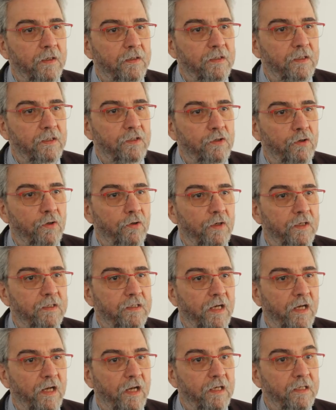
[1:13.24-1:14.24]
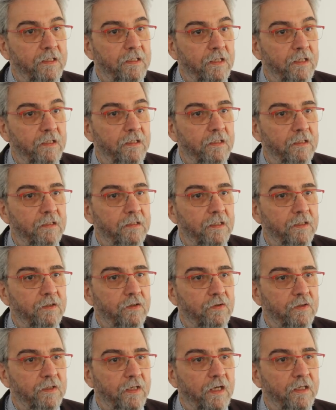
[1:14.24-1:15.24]
This year has highlighted that
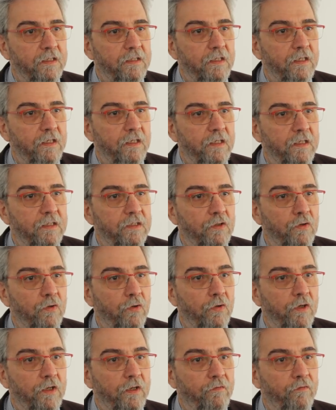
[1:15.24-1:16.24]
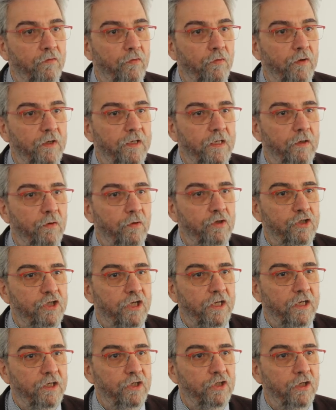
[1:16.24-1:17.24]
society is calling for radical
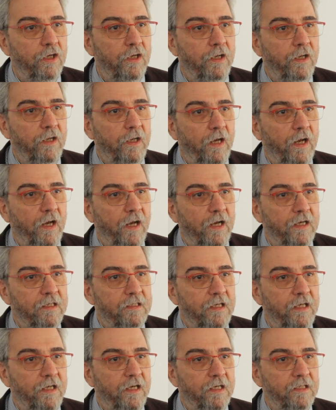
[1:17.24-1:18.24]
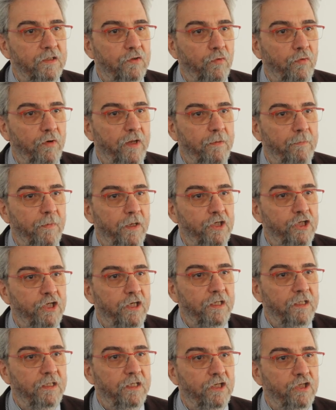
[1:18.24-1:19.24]
change, asking us to
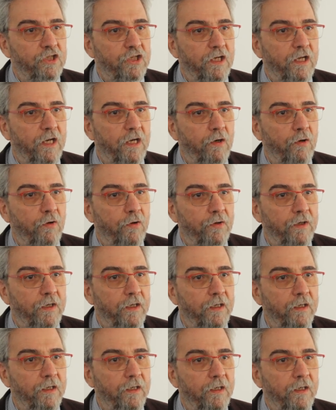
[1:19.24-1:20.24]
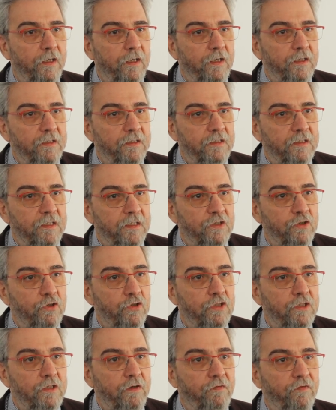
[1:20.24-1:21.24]
reimagine teaching and learning. This has
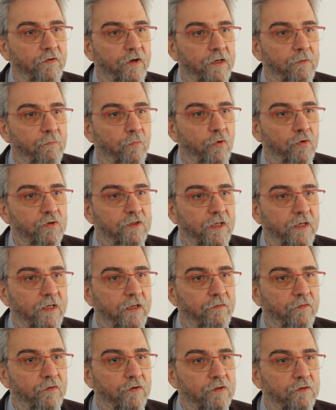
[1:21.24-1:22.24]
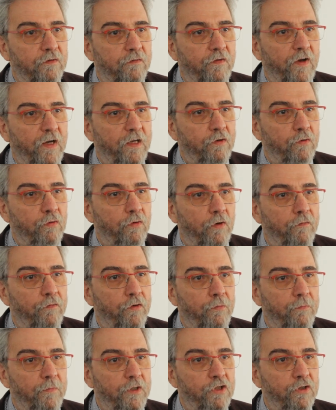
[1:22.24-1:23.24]
justified more than ever the value of
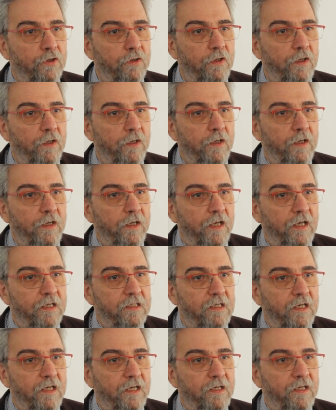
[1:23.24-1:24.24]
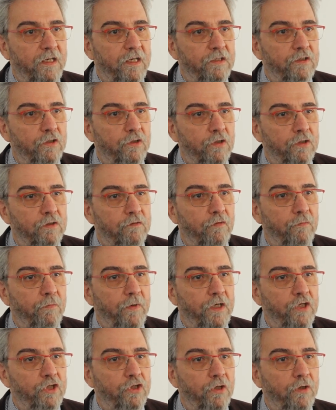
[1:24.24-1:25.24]
our mission, as leading the
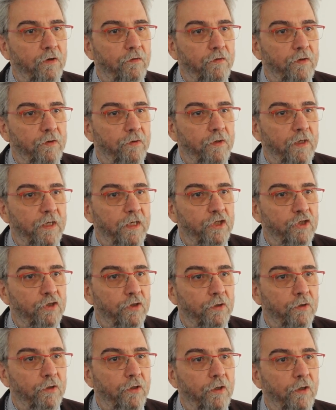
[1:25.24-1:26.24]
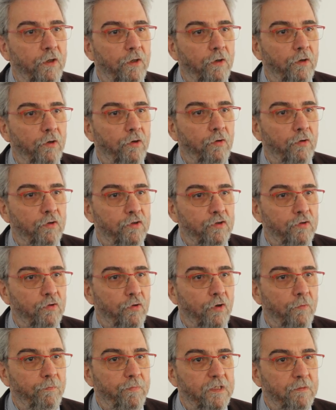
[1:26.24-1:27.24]
transformation of education across
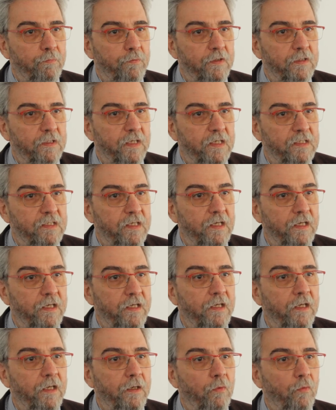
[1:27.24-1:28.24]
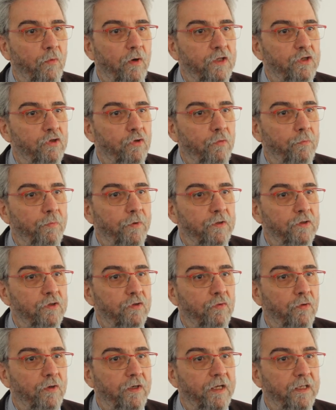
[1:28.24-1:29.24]
Europe is precisely what European
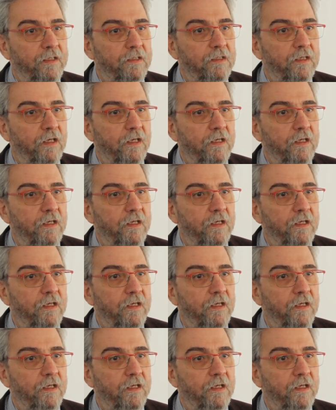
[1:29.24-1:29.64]
SchoolNet